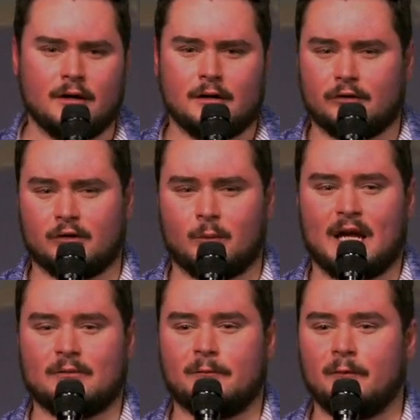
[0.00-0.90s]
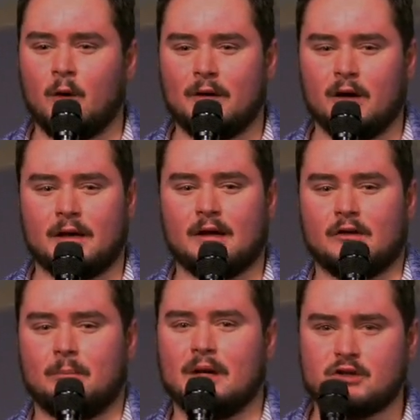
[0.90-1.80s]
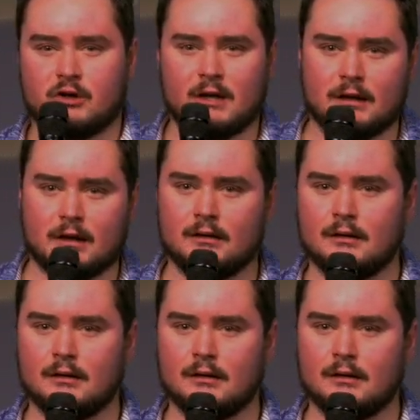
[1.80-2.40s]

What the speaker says: Does someone have a phobia of getting their picture taken?